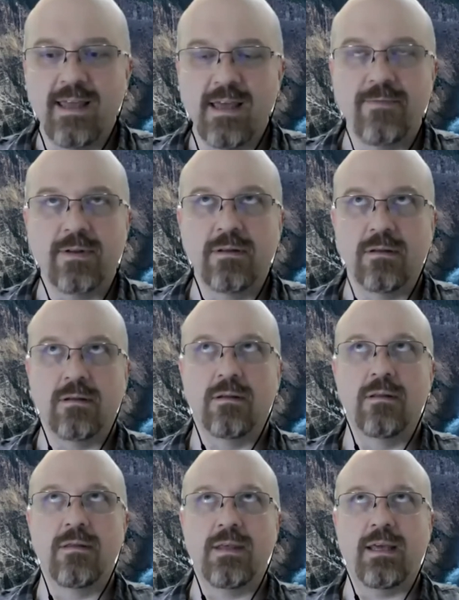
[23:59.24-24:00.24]
given
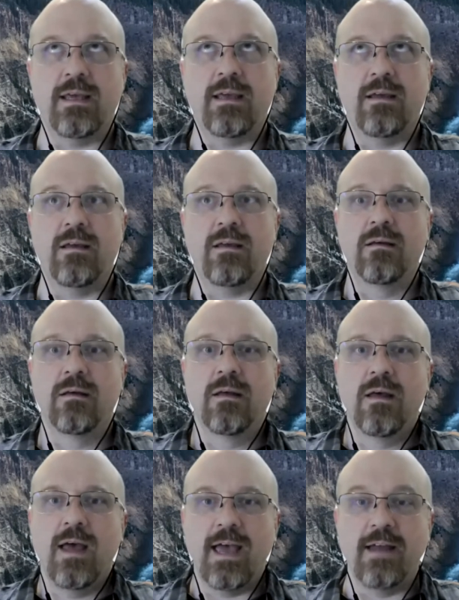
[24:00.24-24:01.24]
the
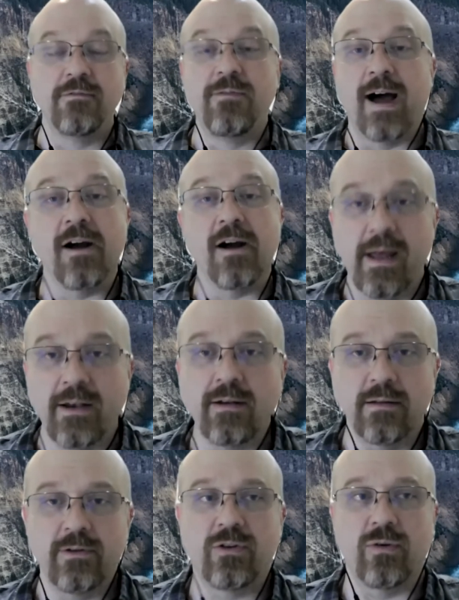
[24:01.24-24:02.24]

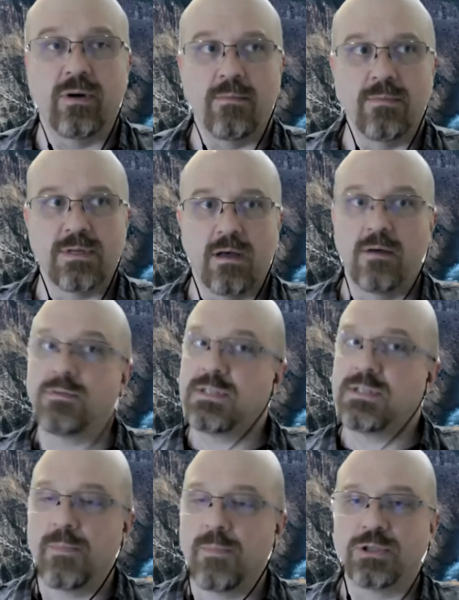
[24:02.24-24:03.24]
environmental extremes of
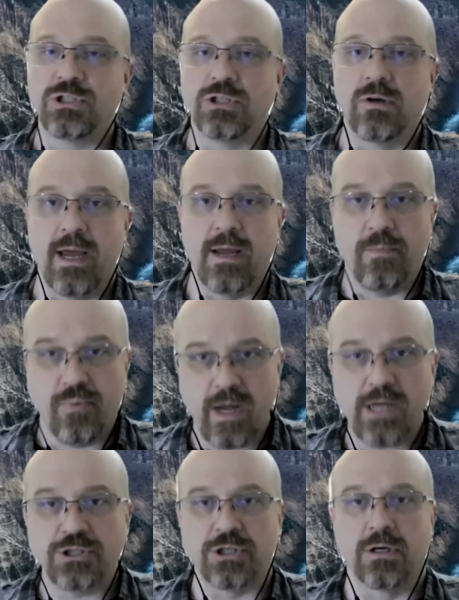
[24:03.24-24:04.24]
temperature and
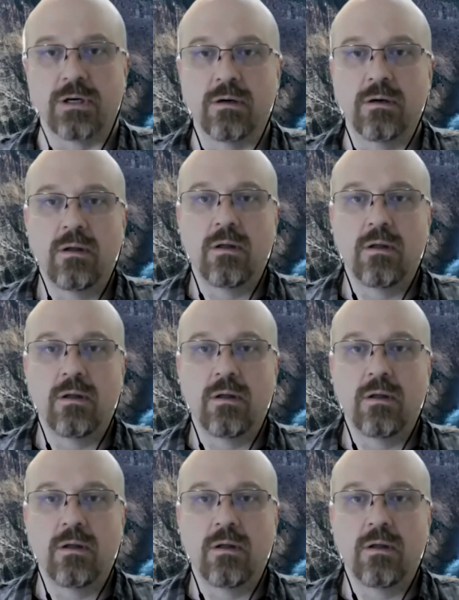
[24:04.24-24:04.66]
pressure